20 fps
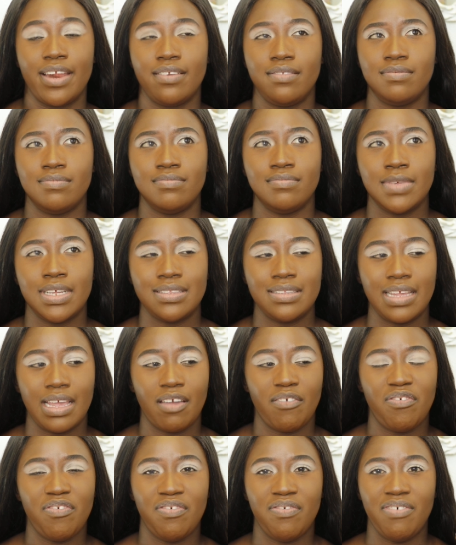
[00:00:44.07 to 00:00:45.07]
I
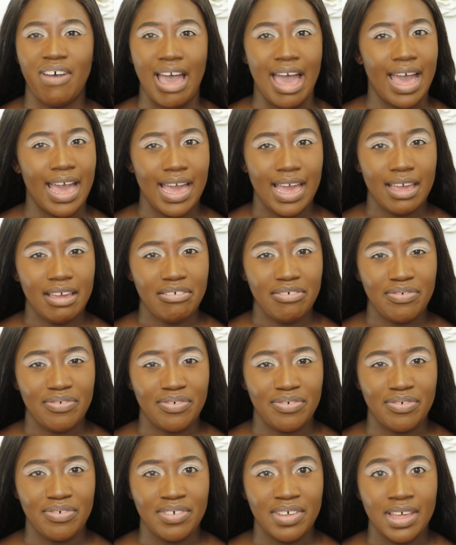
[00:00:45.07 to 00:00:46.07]
think
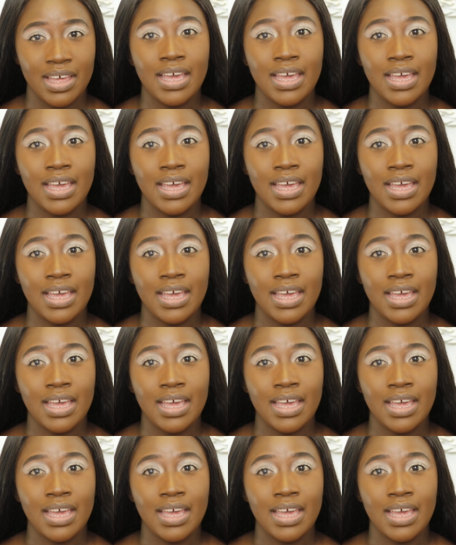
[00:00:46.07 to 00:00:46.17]
5.